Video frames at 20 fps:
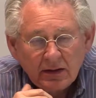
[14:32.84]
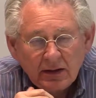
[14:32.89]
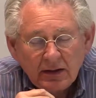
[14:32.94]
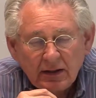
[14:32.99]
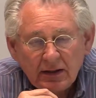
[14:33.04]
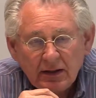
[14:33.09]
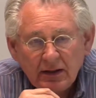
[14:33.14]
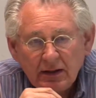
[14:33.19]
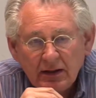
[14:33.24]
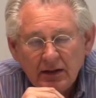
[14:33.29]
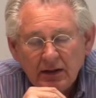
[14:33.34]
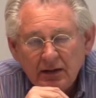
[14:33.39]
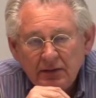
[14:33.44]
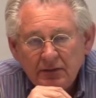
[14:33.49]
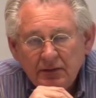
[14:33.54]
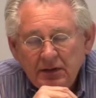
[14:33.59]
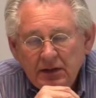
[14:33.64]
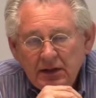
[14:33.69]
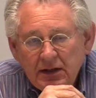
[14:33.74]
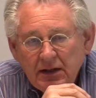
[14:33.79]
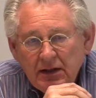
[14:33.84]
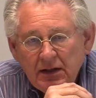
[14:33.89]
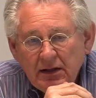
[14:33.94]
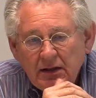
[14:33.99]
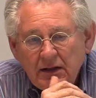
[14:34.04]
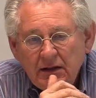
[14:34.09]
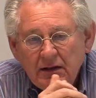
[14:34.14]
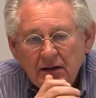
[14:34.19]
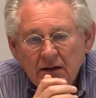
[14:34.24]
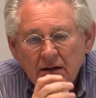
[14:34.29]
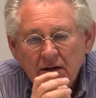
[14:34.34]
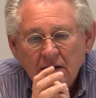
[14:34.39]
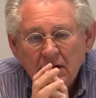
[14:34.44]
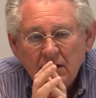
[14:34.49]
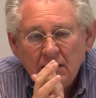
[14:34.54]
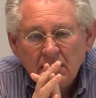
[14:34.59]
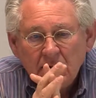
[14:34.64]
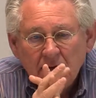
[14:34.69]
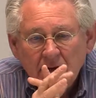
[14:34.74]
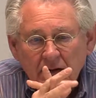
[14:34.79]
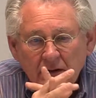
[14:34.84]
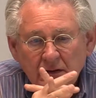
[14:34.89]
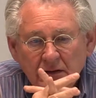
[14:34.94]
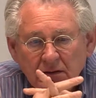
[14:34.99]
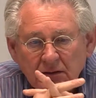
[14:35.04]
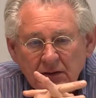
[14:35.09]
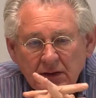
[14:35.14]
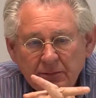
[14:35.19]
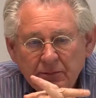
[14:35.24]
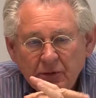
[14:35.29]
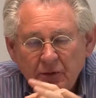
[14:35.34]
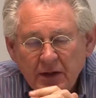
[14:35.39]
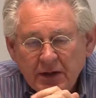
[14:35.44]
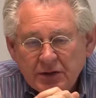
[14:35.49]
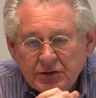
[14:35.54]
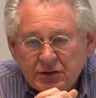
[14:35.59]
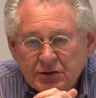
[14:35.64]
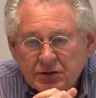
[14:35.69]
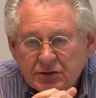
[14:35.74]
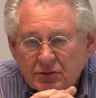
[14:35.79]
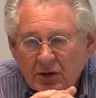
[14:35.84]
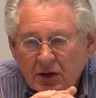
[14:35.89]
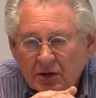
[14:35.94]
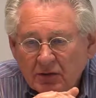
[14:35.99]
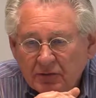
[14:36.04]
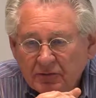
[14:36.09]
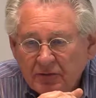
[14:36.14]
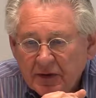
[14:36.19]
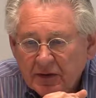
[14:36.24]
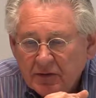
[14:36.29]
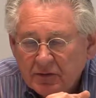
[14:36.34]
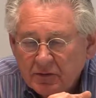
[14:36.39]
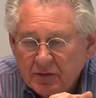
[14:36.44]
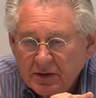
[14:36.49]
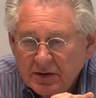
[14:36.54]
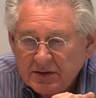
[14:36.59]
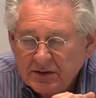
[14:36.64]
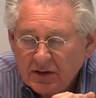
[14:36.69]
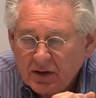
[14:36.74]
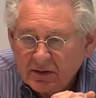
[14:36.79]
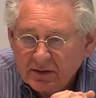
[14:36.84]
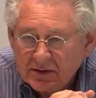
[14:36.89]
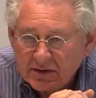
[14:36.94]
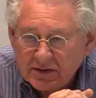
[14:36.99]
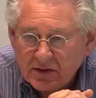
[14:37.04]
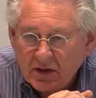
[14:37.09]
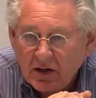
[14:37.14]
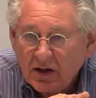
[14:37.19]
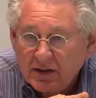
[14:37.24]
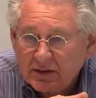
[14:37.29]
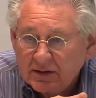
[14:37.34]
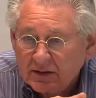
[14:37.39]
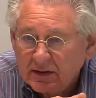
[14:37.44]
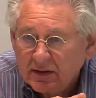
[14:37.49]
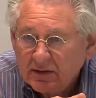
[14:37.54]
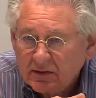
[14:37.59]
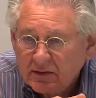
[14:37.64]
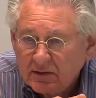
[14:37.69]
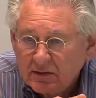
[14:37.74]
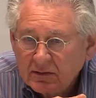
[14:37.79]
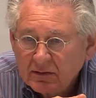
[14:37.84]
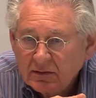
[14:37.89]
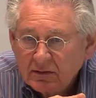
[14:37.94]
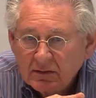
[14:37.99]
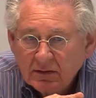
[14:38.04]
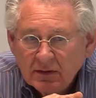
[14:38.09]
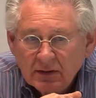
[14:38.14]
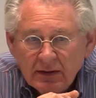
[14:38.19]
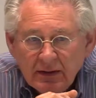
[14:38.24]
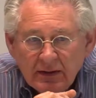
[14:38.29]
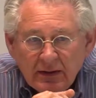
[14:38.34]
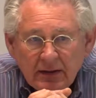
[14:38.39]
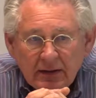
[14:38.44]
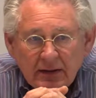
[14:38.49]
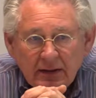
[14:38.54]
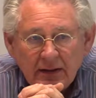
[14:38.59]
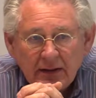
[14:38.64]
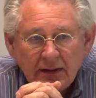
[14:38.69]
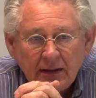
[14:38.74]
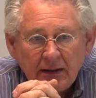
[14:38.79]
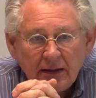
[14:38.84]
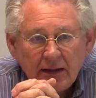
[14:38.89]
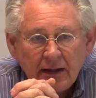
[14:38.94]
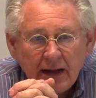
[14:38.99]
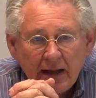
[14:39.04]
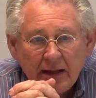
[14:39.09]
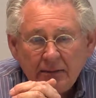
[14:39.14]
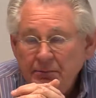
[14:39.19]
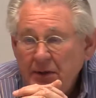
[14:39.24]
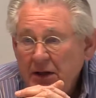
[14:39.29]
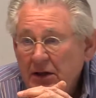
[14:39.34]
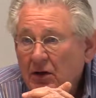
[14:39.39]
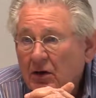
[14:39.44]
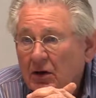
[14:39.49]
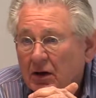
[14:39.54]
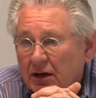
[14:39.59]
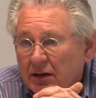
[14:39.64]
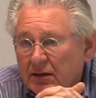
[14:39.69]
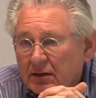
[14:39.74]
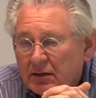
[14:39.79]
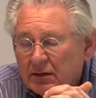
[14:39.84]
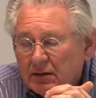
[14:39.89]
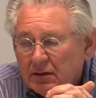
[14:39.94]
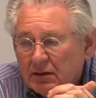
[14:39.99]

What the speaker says: the liberation struggle victories on this continent and beyond,